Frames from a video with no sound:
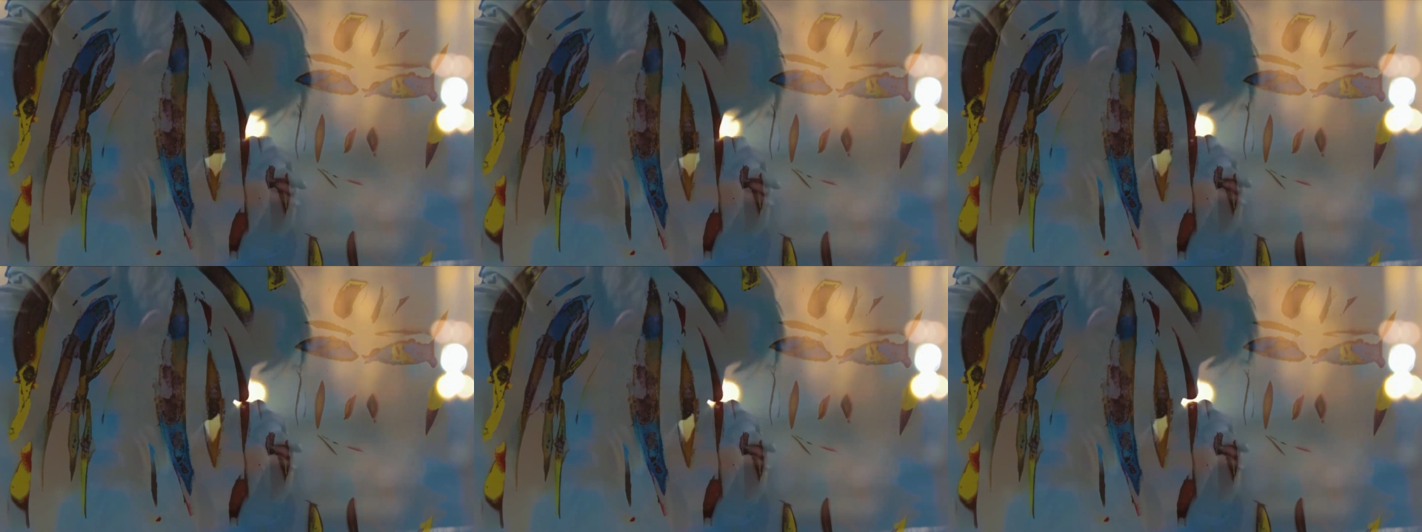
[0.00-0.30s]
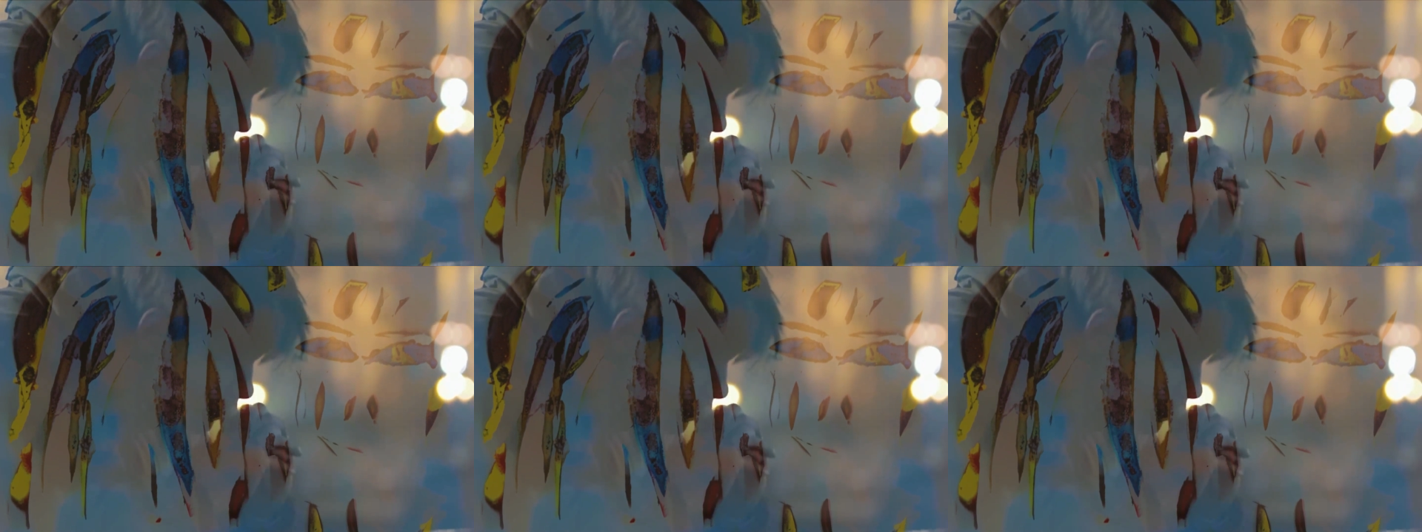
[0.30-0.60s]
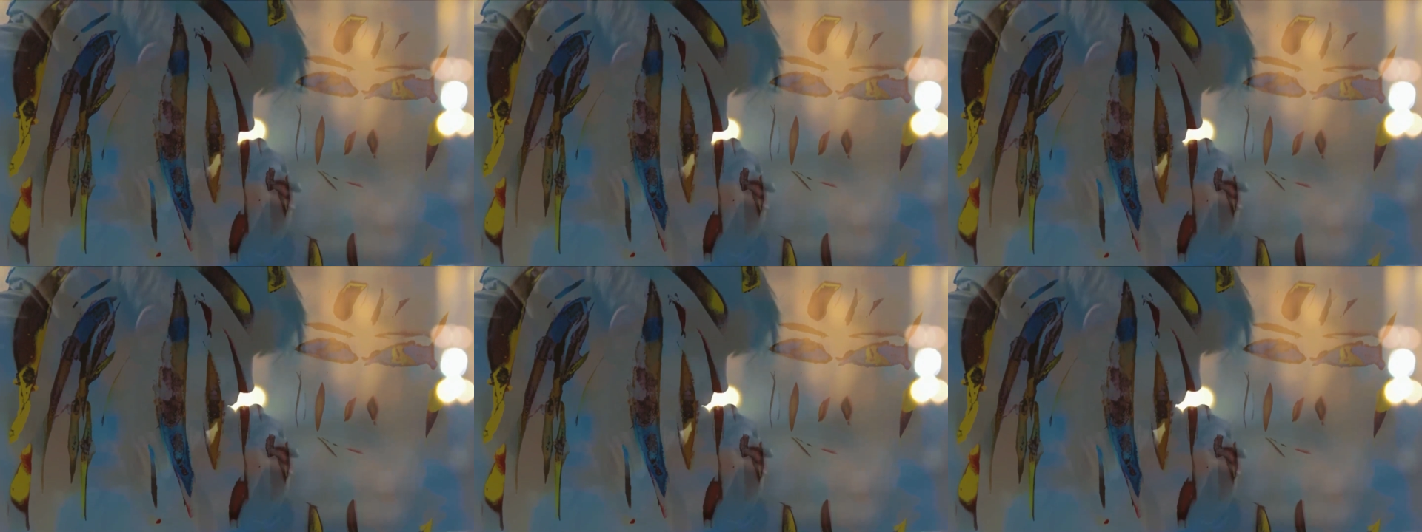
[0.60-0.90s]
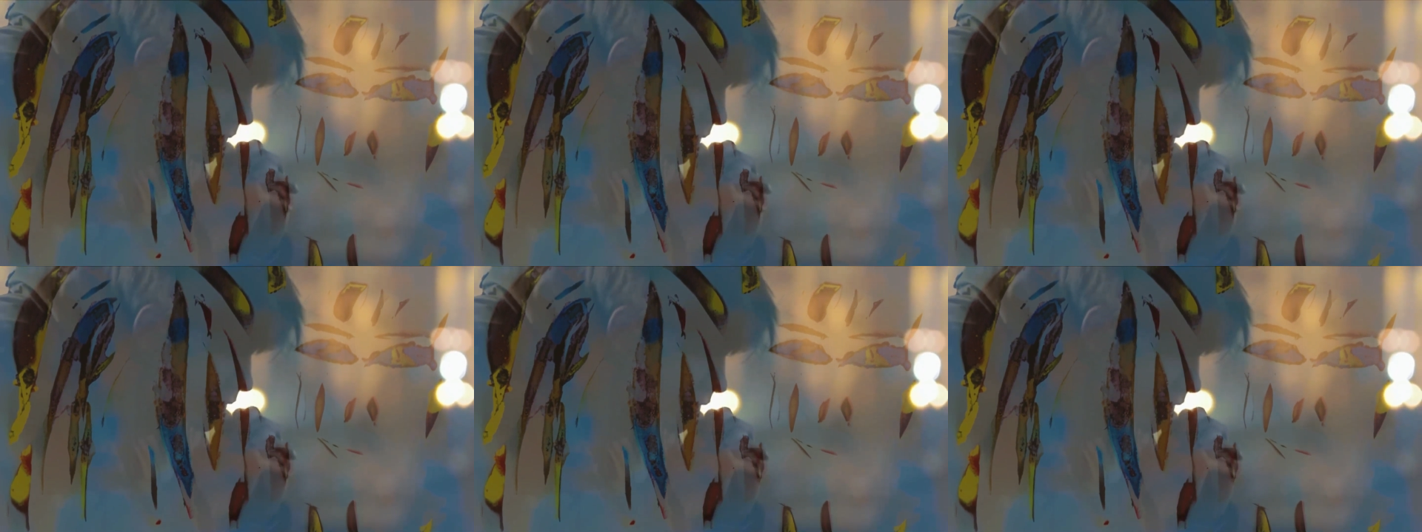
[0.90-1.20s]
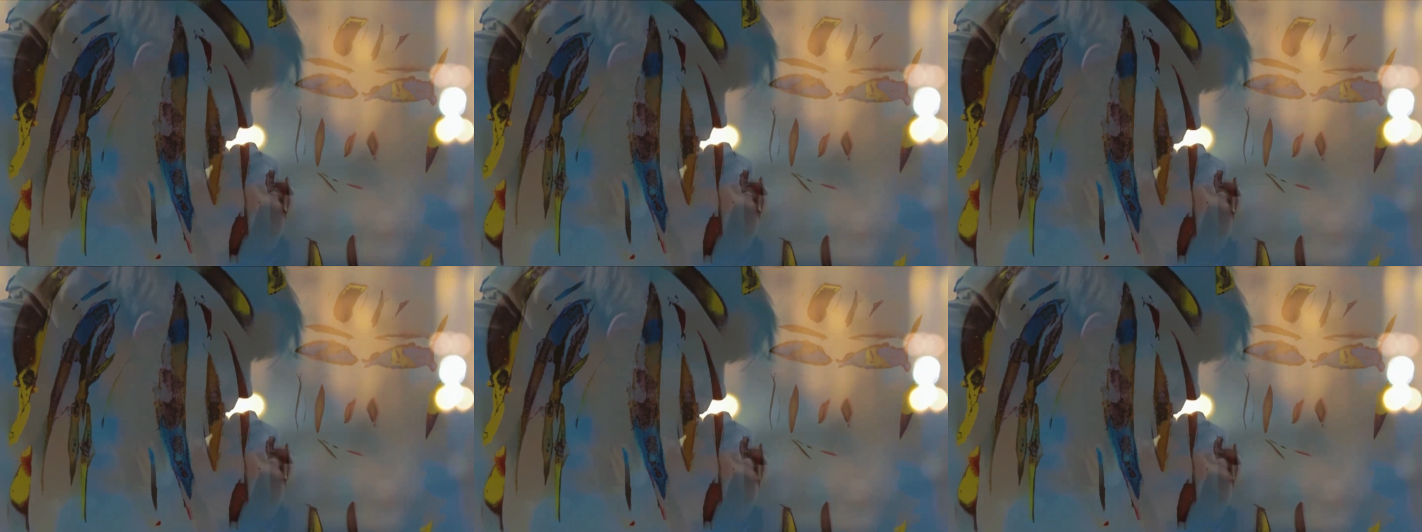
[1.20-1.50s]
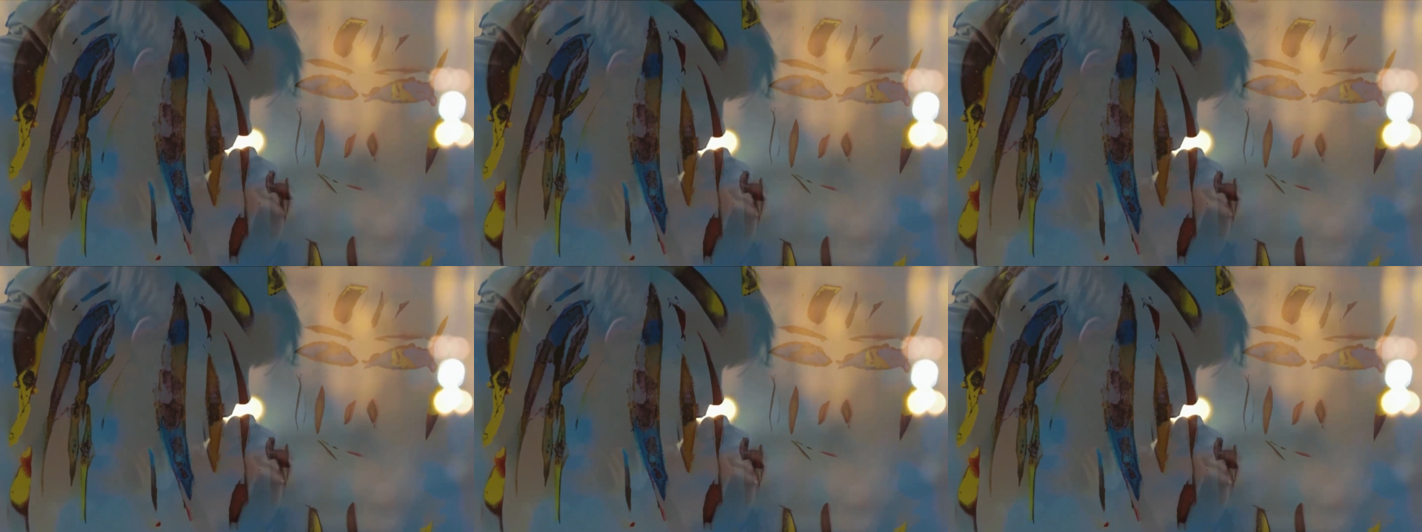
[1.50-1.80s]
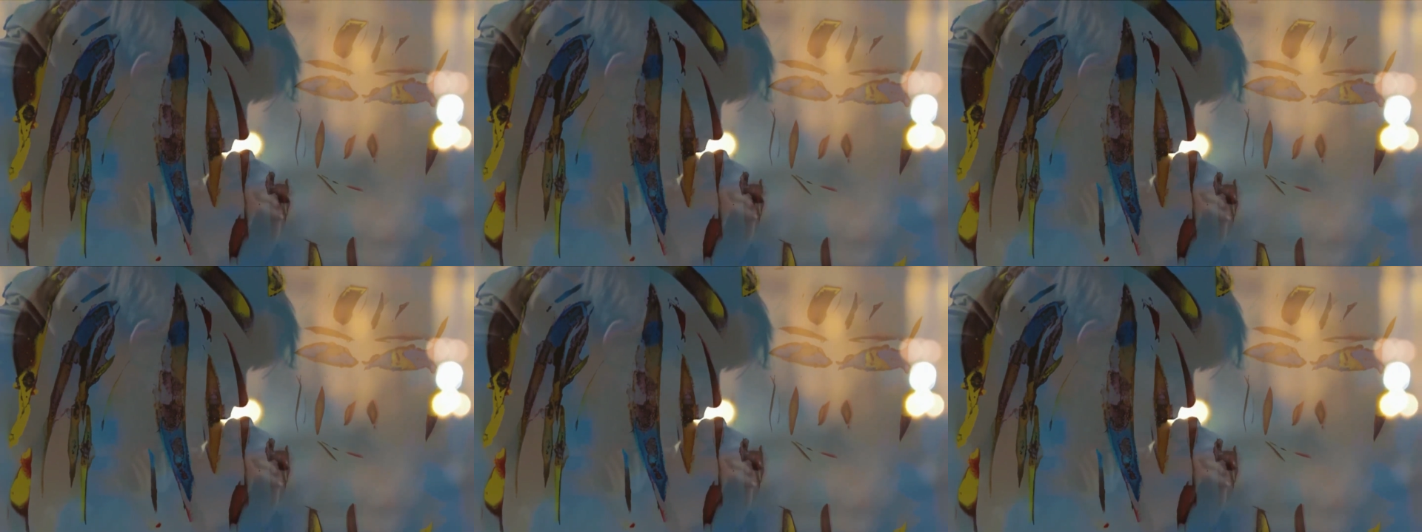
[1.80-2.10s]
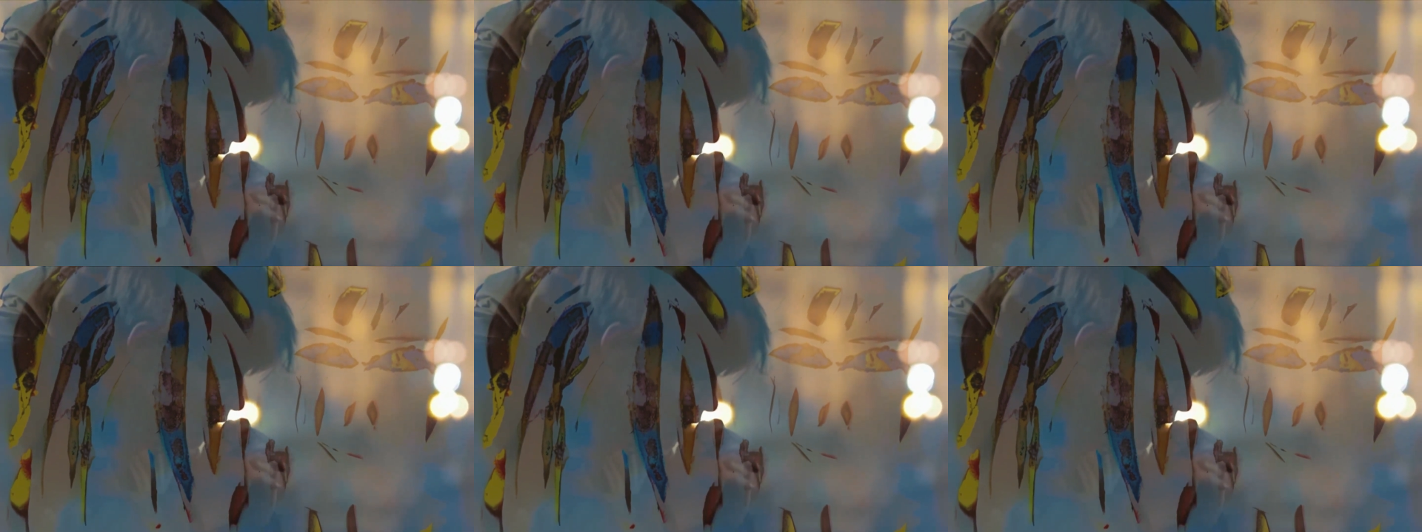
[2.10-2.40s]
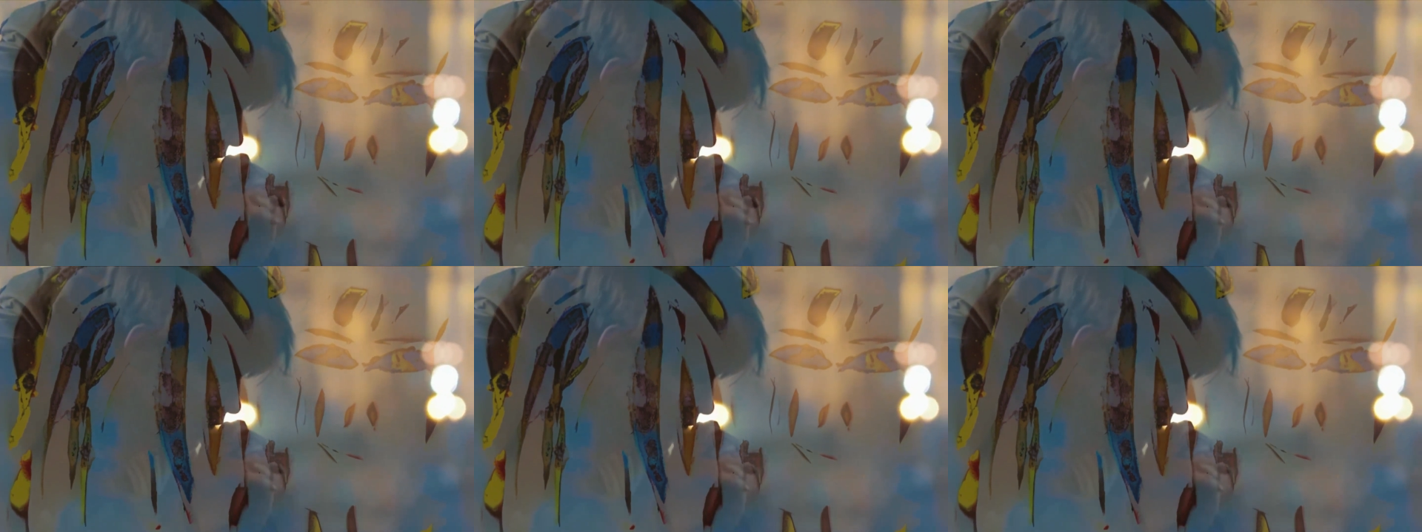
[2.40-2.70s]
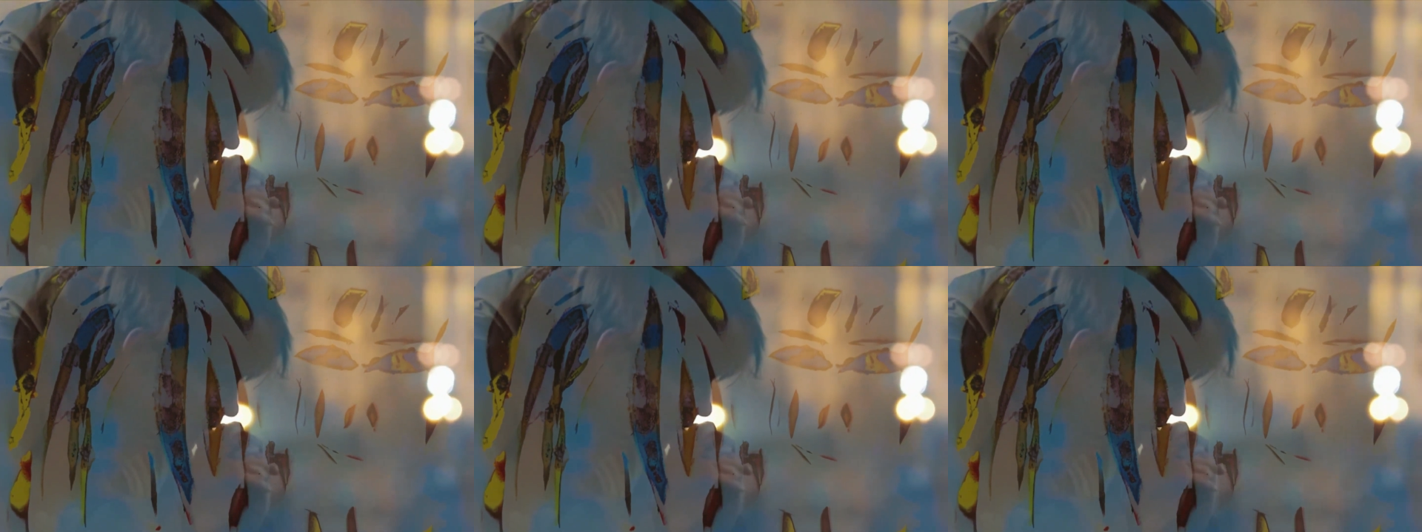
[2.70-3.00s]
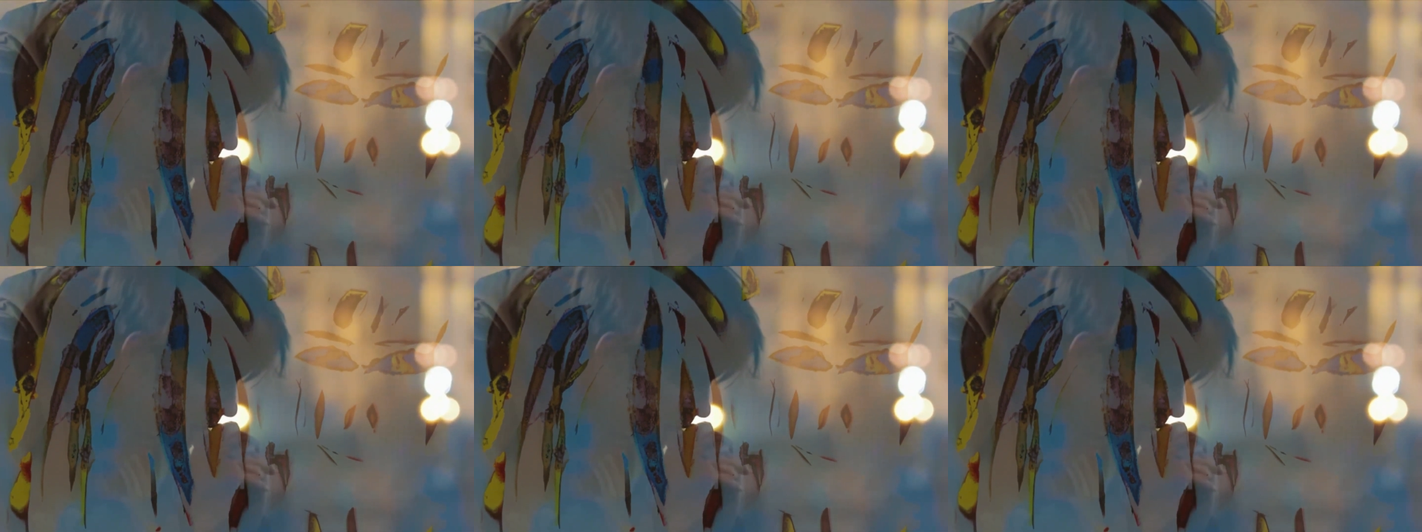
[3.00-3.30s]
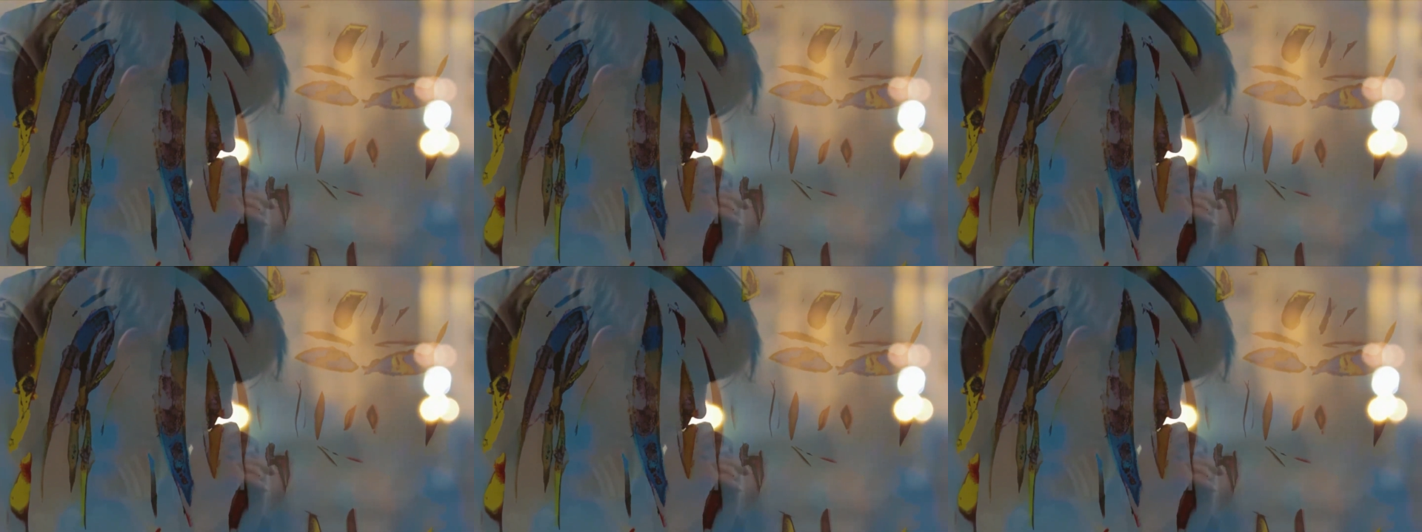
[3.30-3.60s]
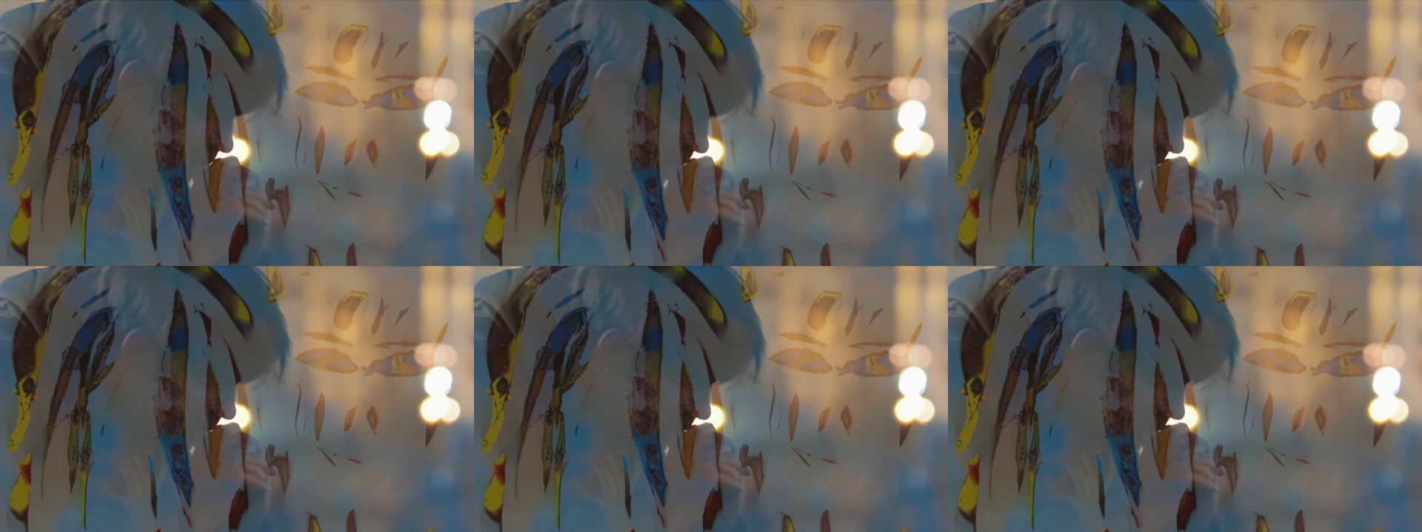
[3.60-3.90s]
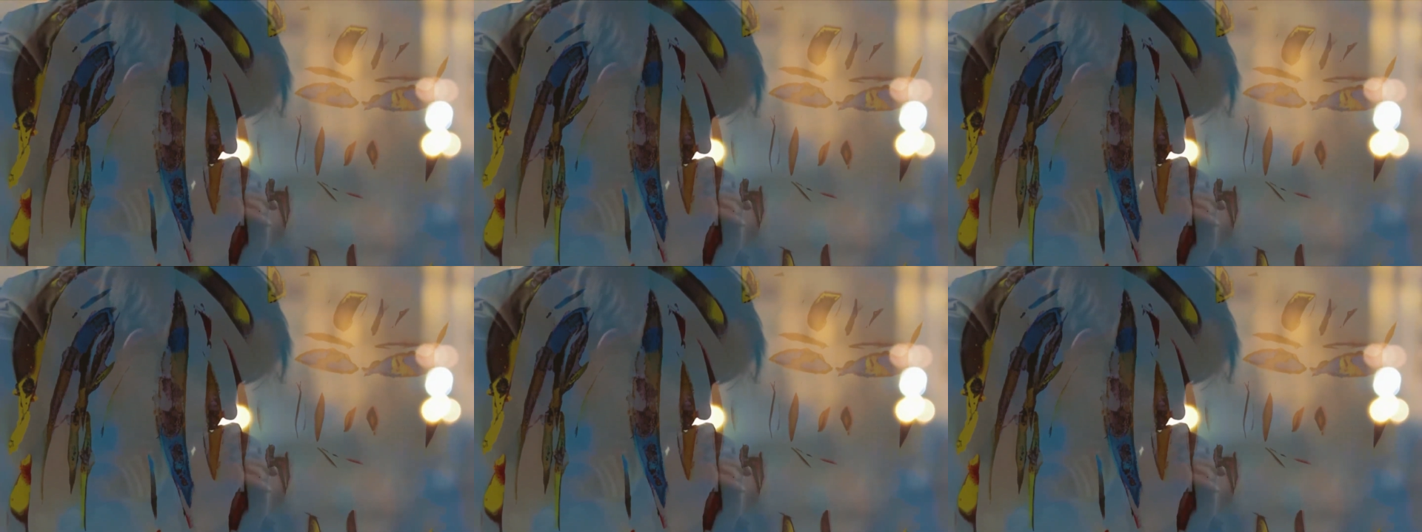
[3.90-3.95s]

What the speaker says: (no speaker visible)